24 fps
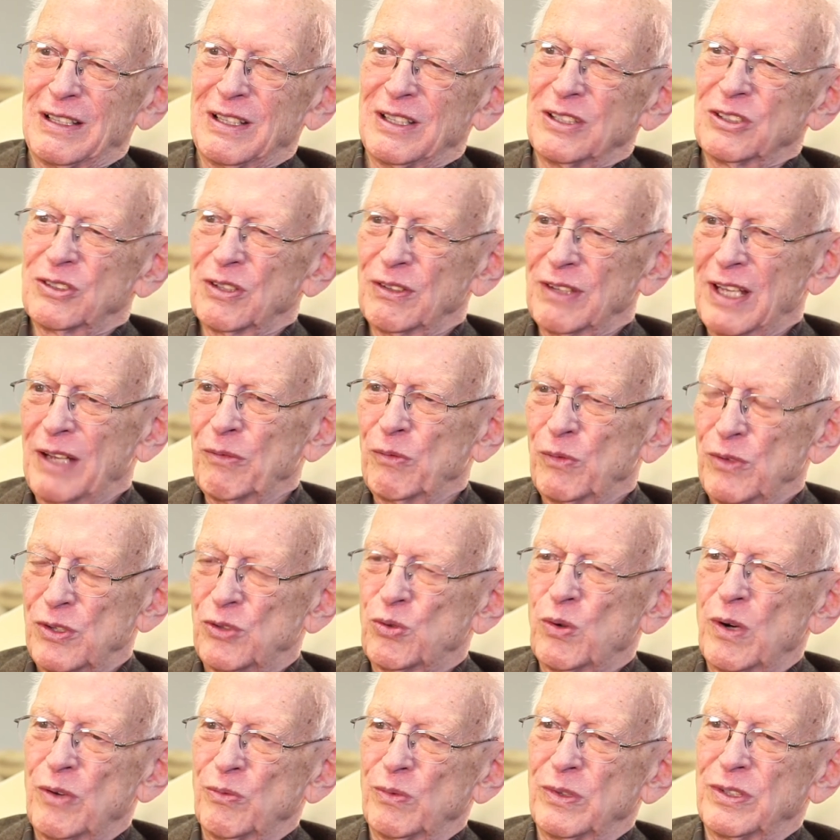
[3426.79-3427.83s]
So that was
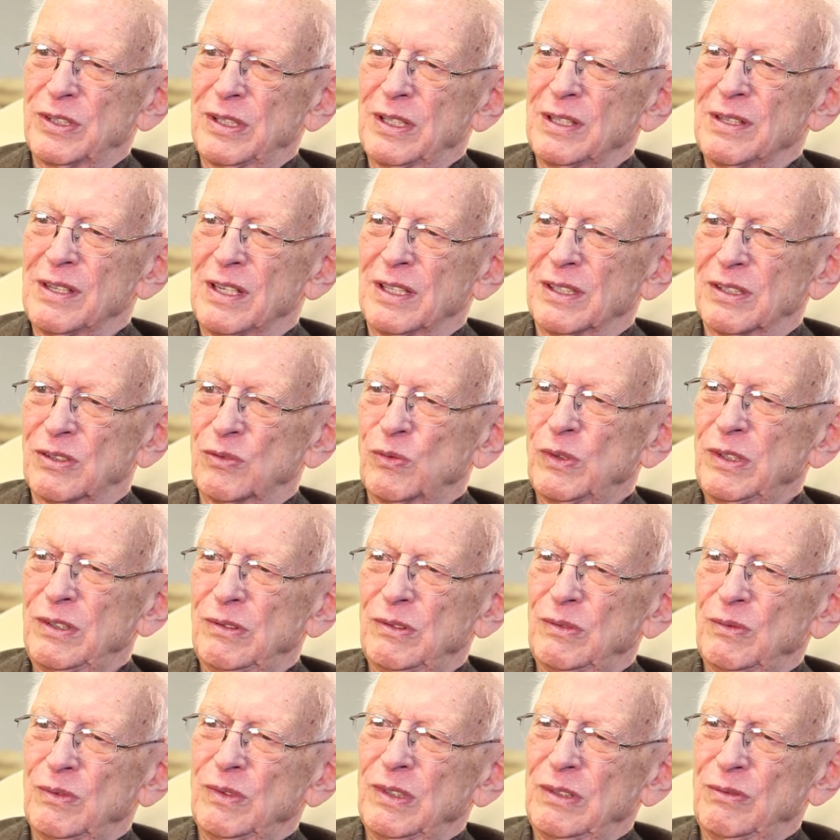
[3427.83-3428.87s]
what was in this.
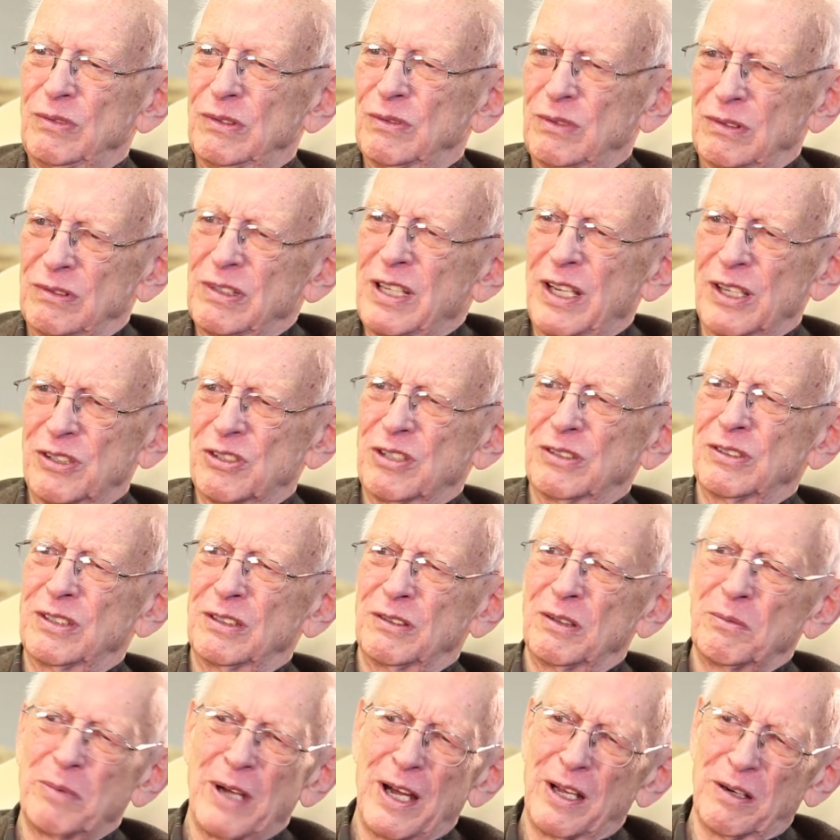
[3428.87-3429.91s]
We, we were
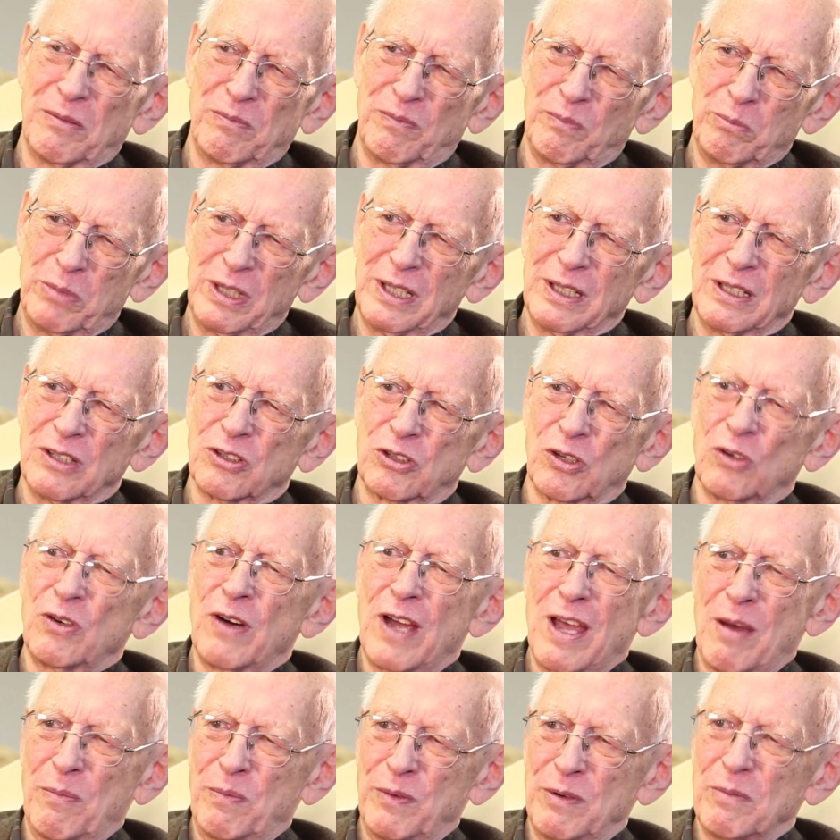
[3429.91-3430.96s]
hesitant about being so
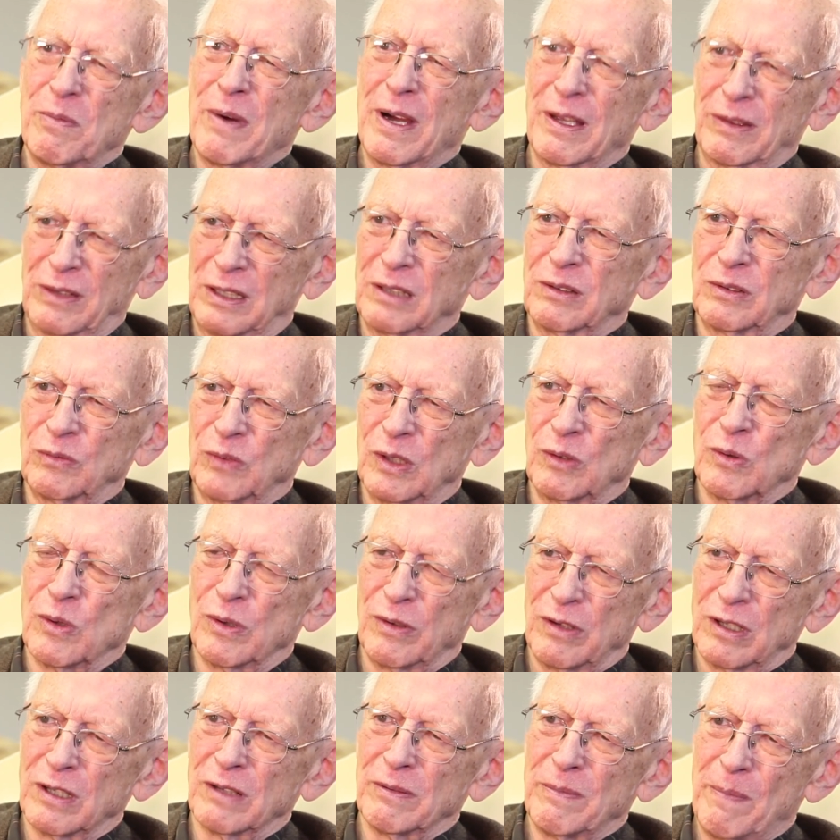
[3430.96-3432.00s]
happy about that we were
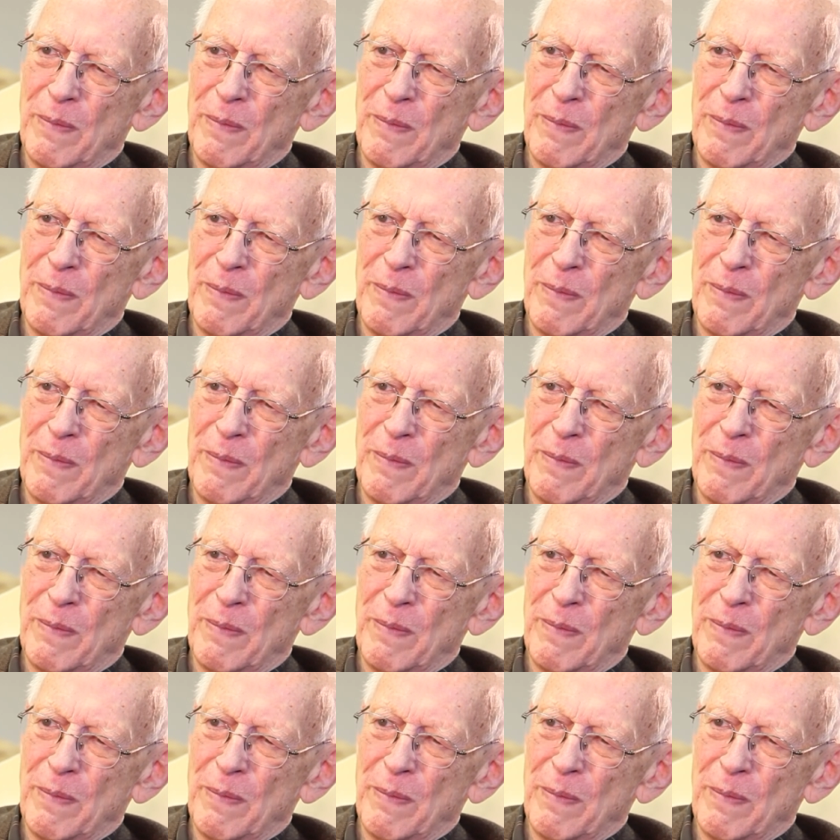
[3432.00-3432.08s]
there.